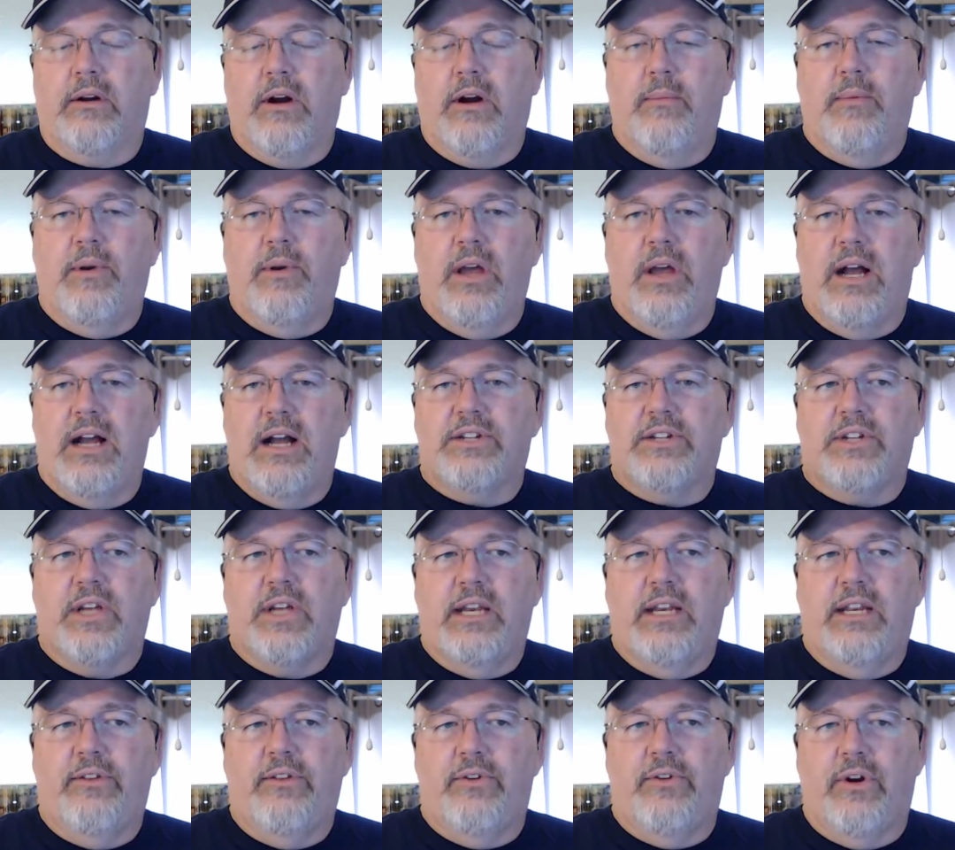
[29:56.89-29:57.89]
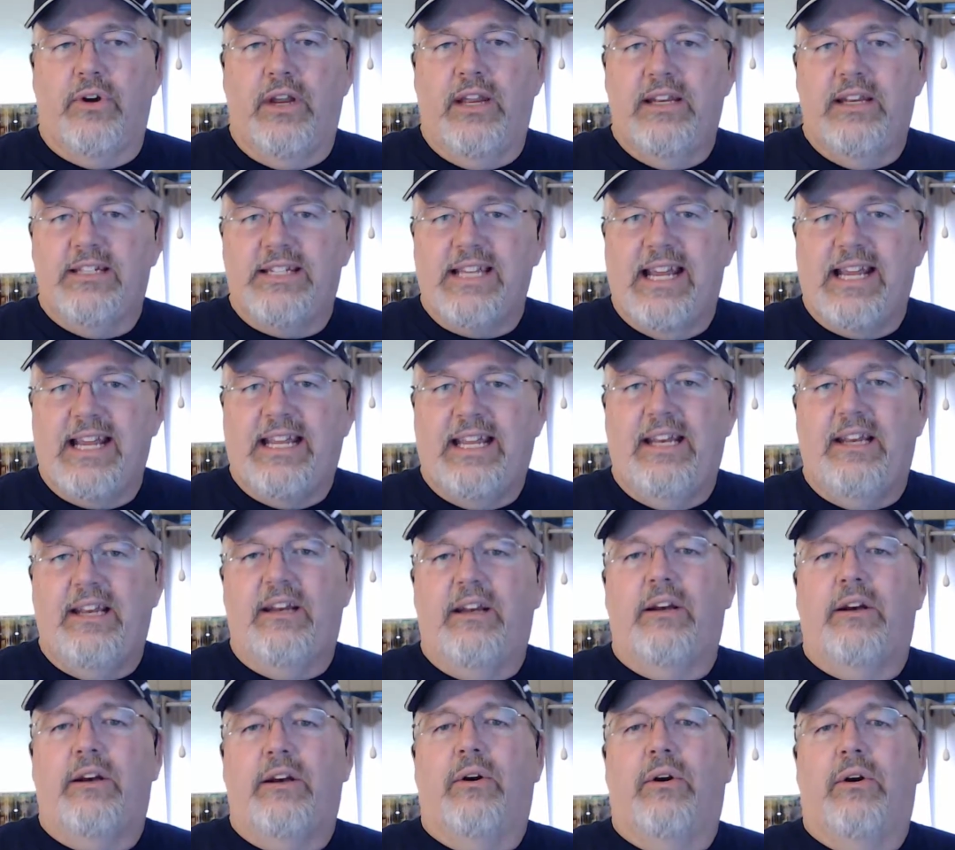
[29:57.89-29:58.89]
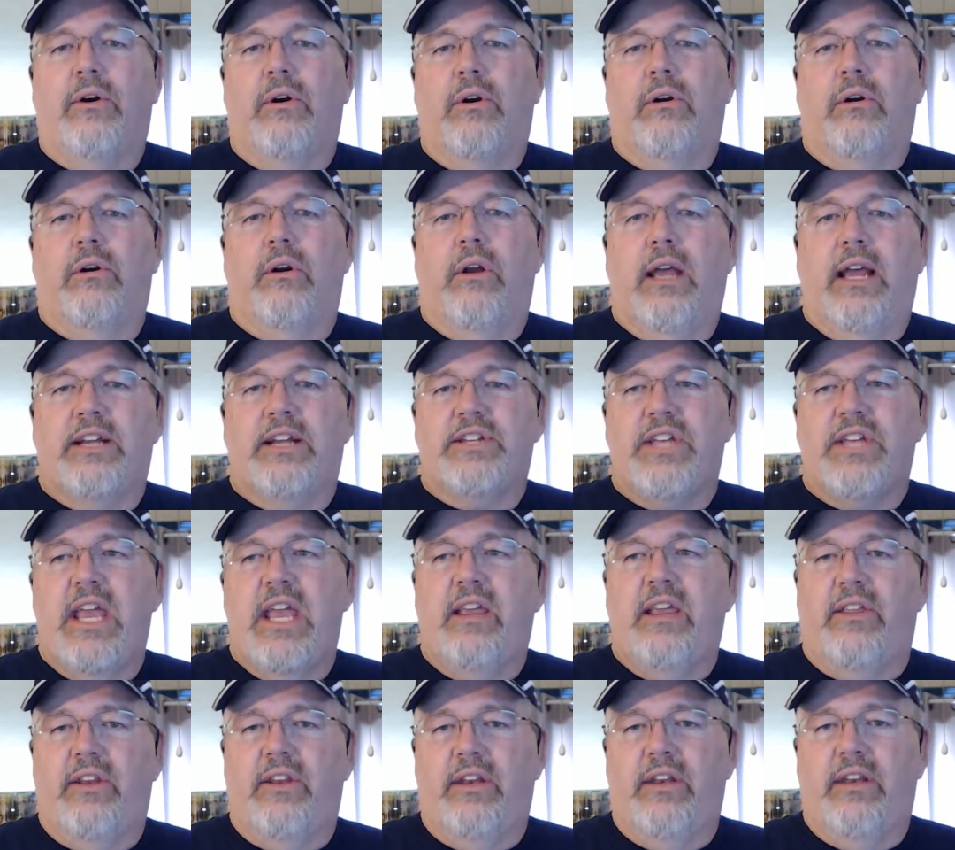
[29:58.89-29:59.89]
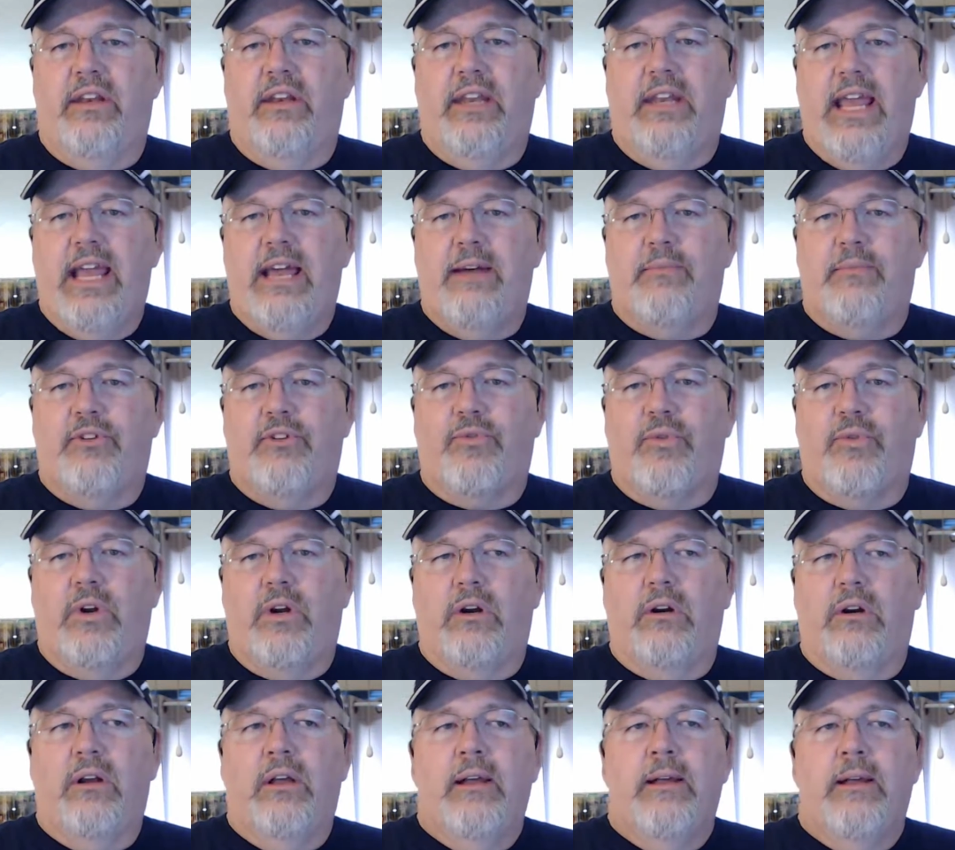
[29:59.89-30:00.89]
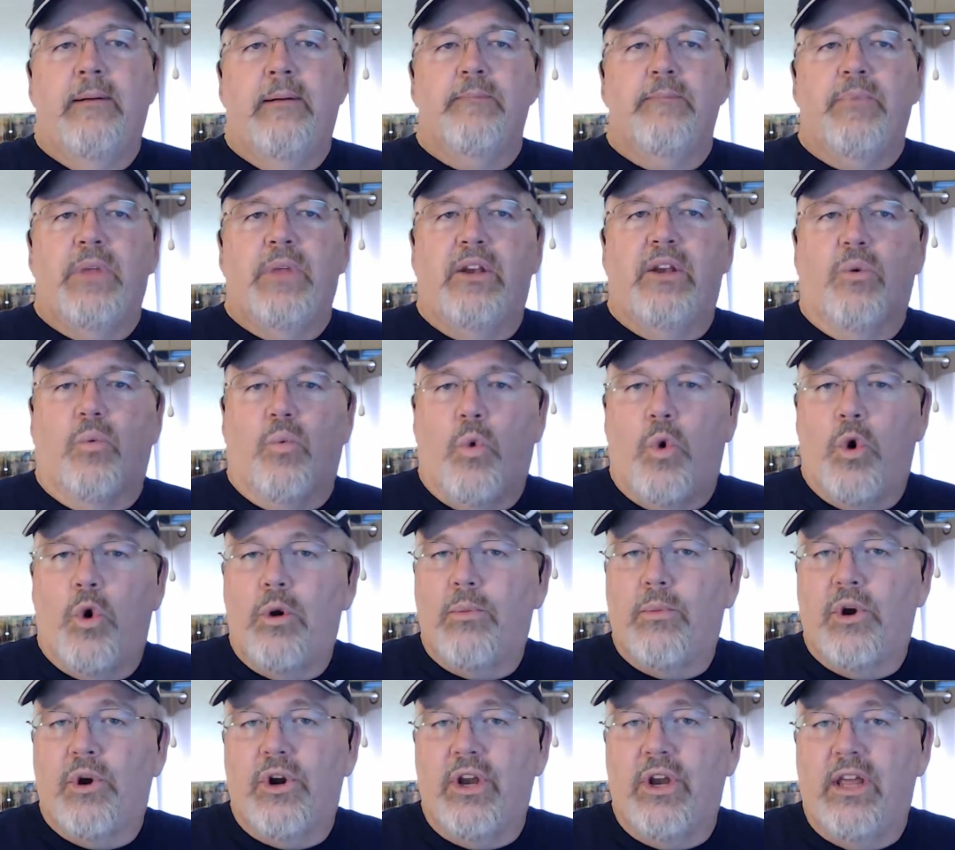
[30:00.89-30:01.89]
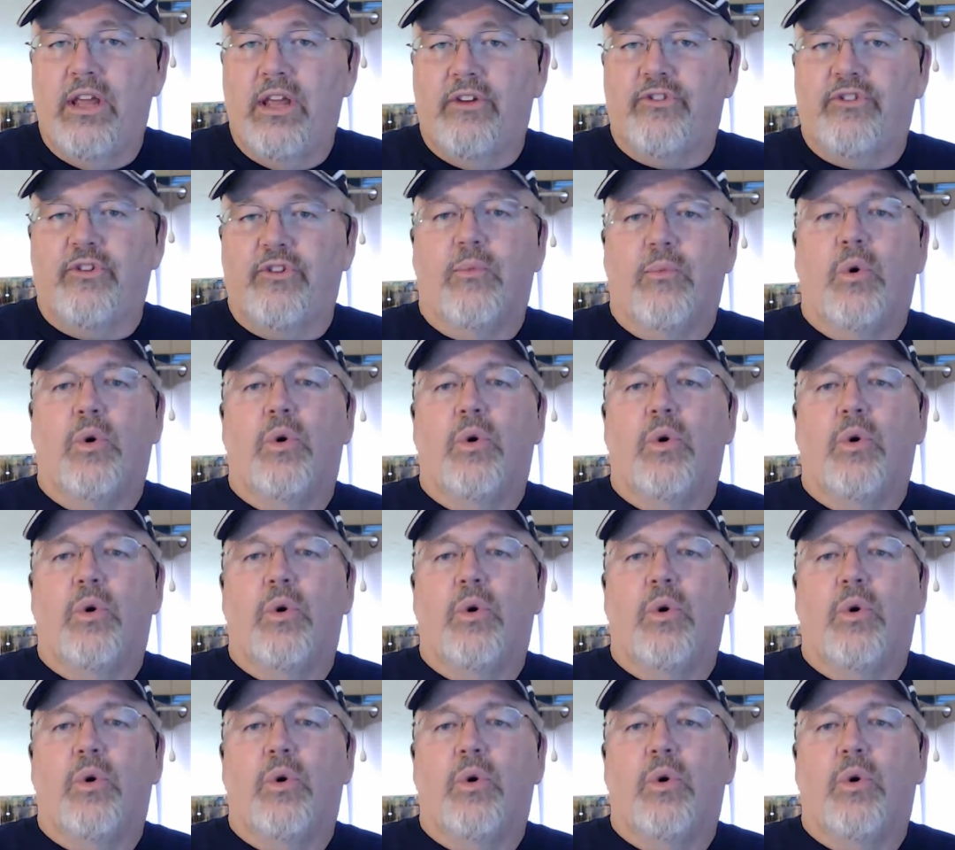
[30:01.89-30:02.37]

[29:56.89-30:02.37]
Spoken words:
dioxide, either intaking it or exhaling it in the atmosphere. And the warmer it is, the more